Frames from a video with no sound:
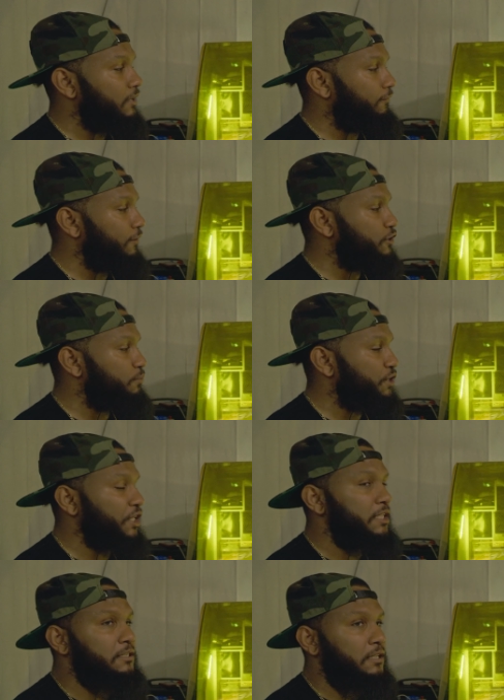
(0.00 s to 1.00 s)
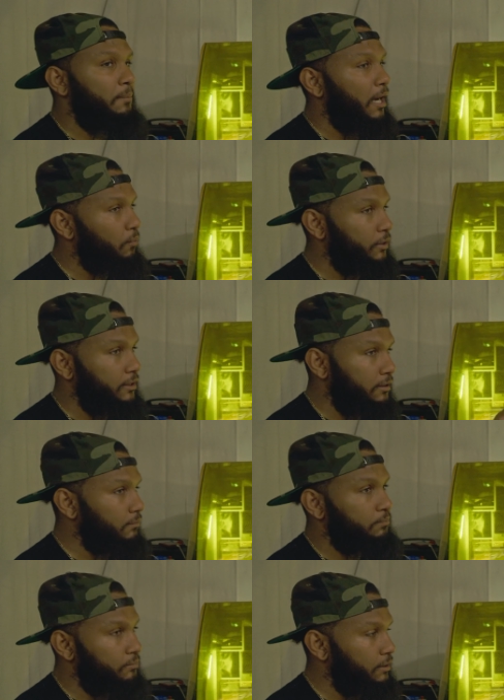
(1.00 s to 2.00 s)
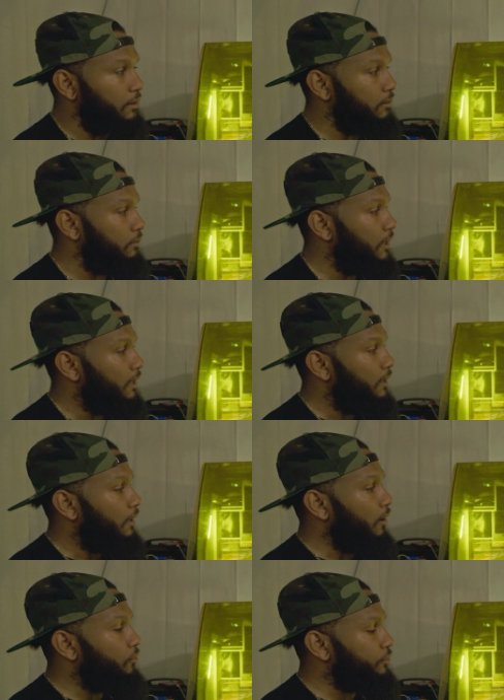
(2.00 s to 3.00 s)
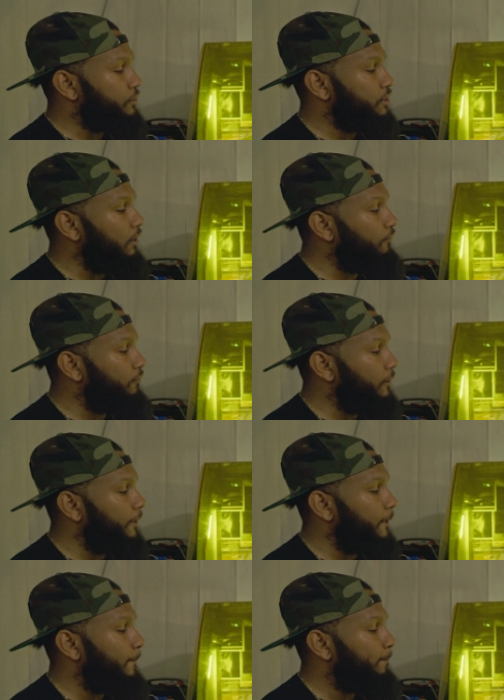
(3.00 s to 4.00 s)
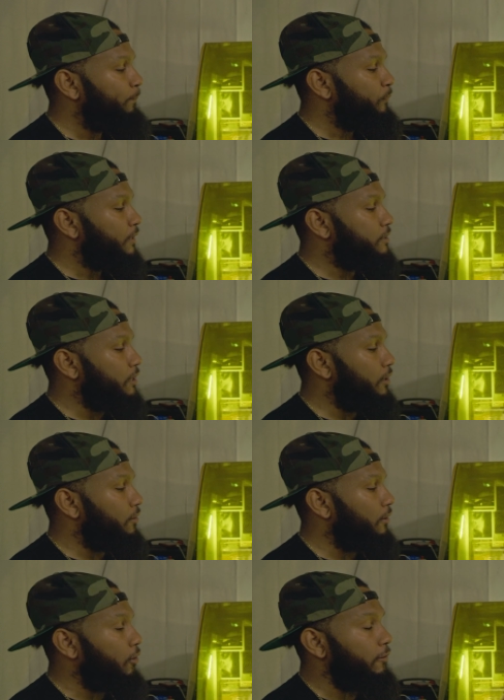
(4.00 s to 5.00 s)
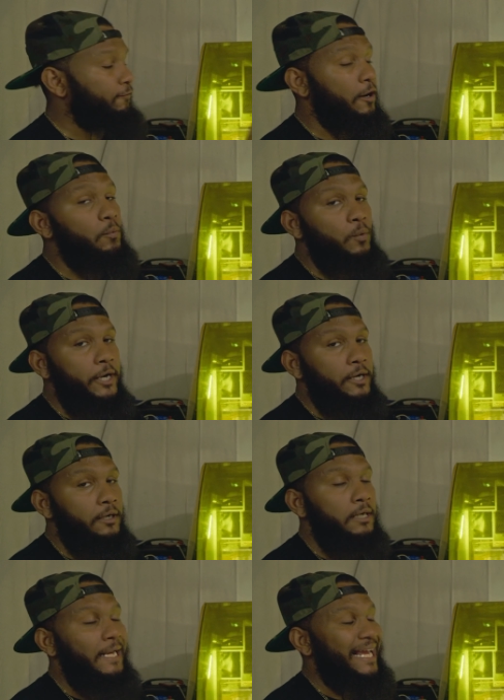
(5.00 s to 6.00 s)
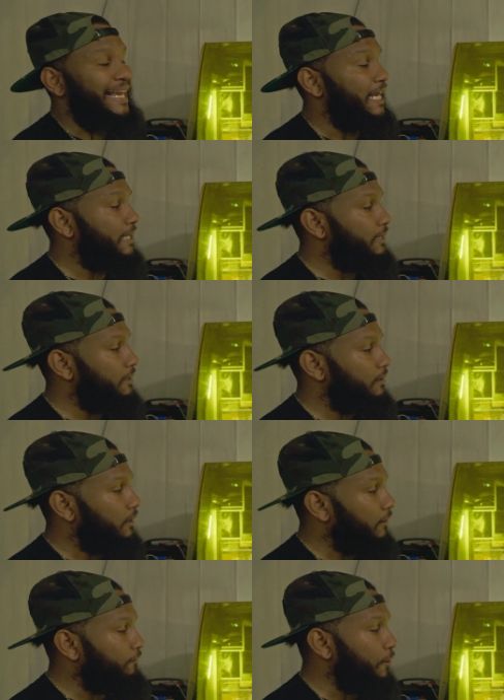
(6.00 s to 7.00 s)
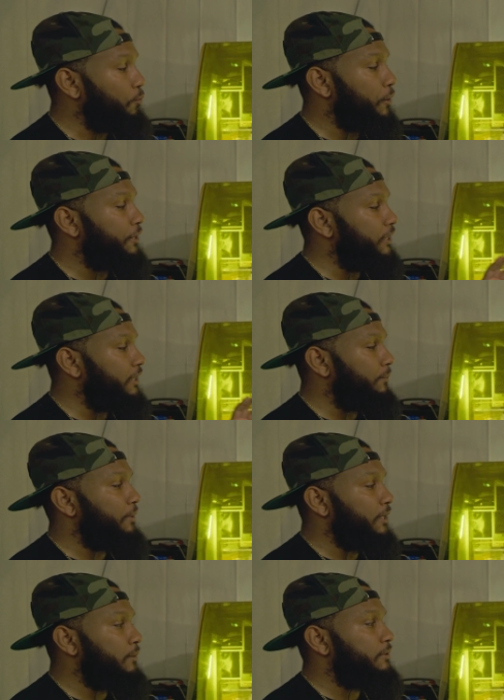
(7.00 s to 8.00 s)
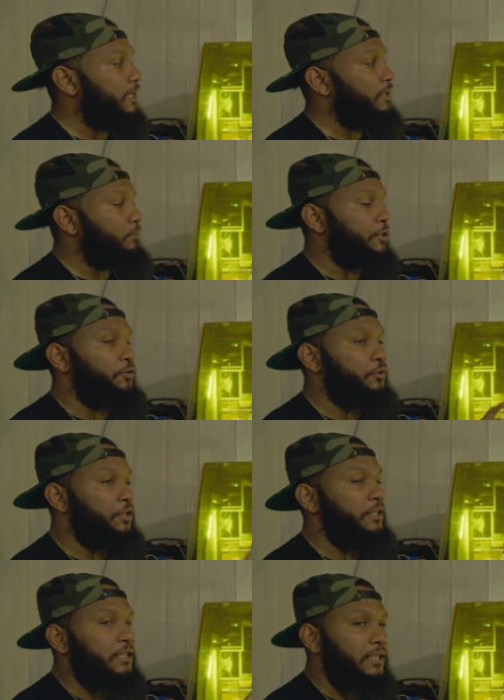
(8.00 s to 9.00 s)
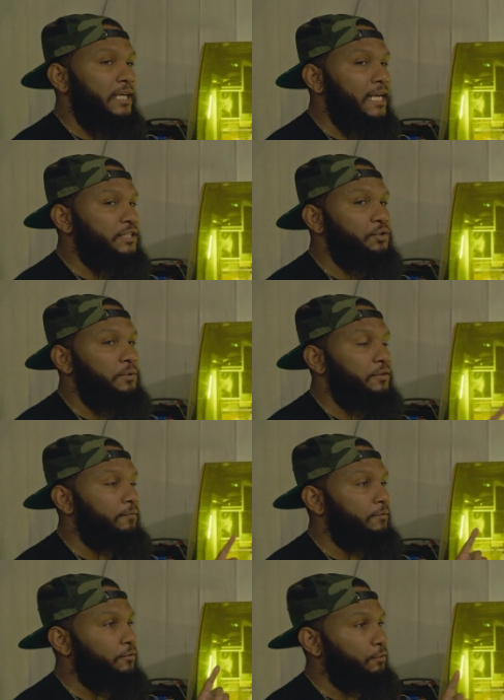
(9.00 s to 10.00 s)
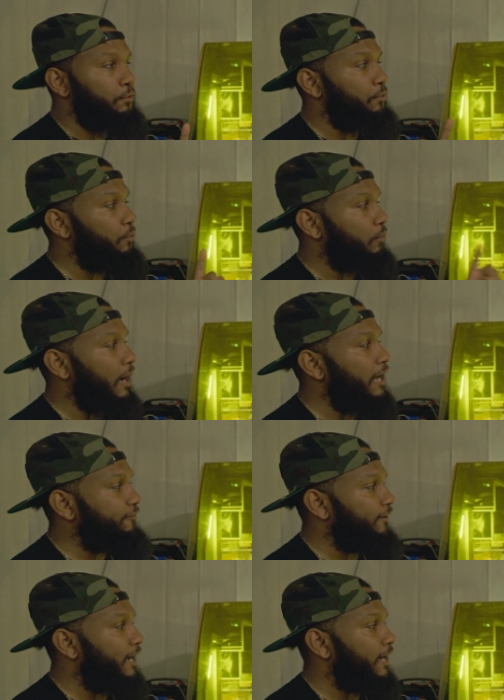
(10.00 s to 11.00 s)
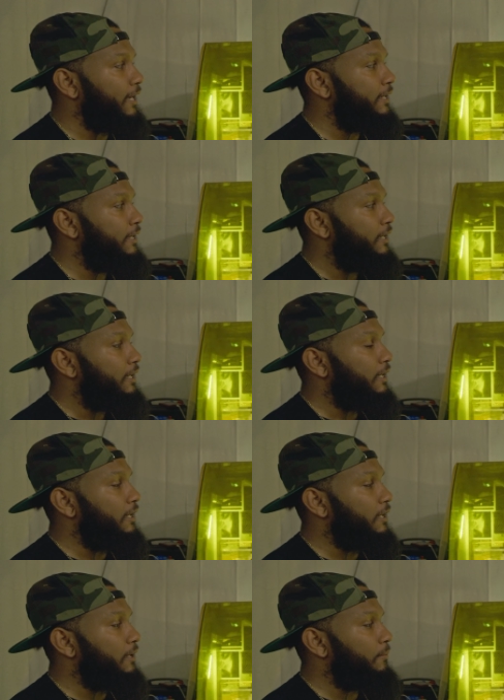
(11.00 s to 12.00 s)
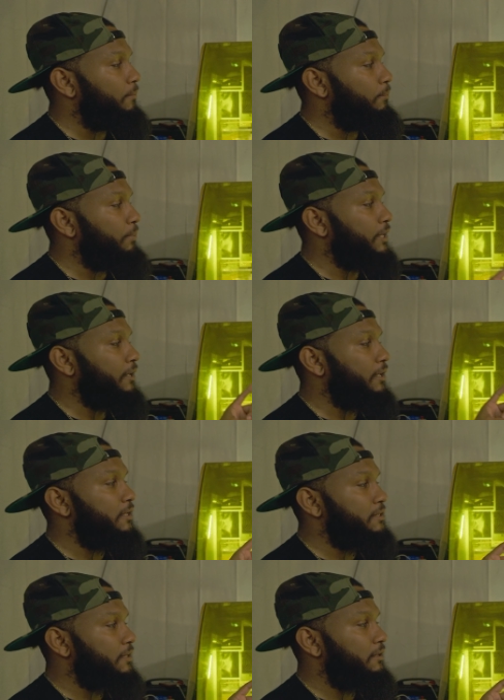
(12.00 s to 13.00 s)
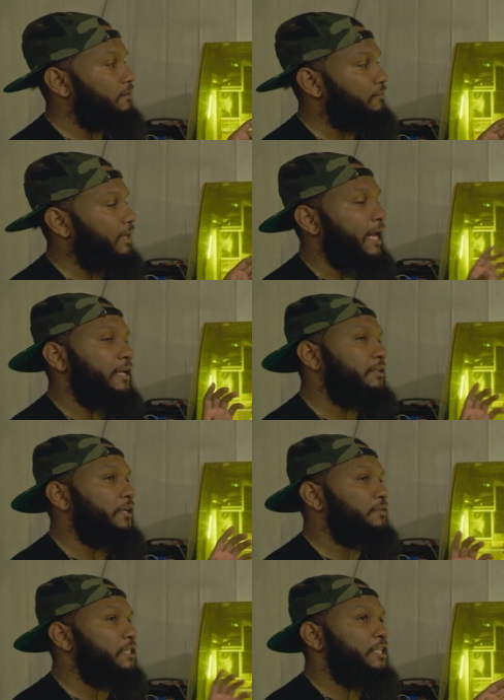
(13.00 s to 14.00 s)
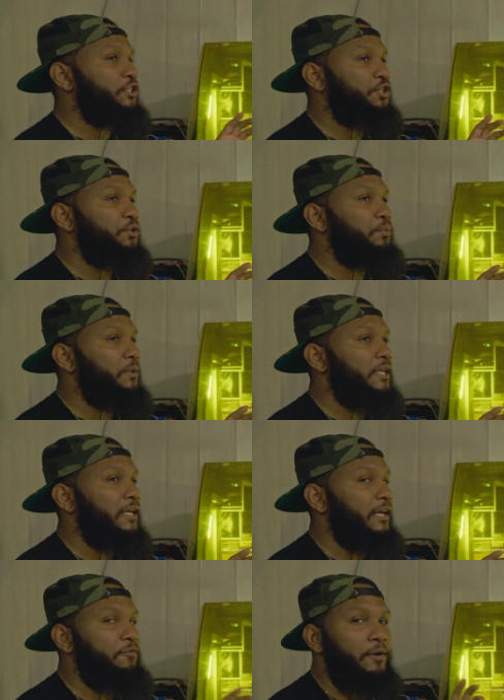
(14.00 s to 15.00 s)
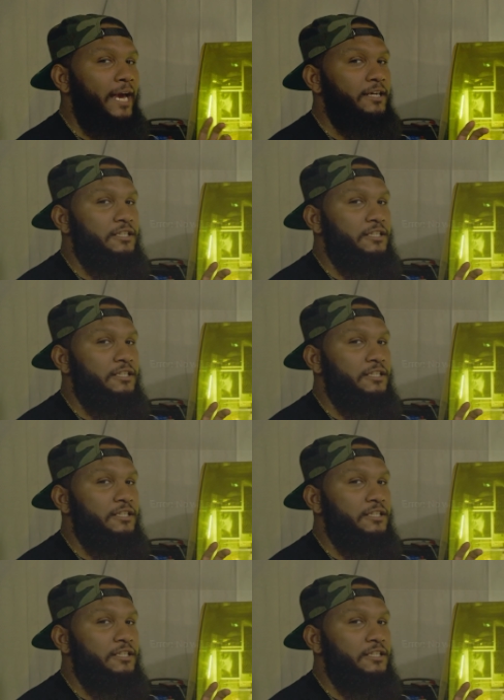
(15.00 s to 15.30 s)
first machines come out with the, you know, older software, or firmware, and the firmware needed to be updated, but you couldn't connect to it through Wi-Fi because of, like, there was an issue with if you had a